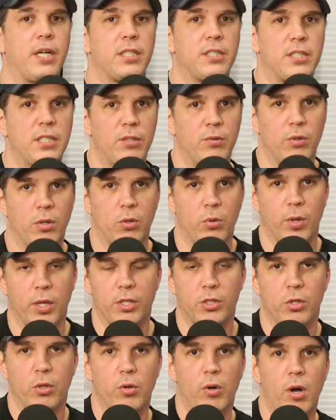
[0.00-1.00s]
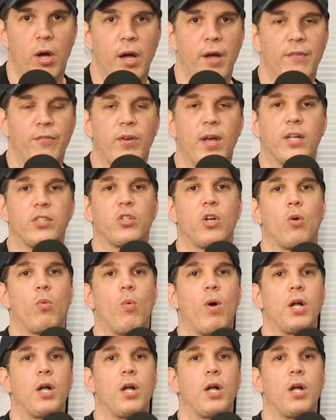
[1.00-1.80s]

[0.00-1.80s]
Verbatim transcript: Eckstein real quick, so if you guys aren't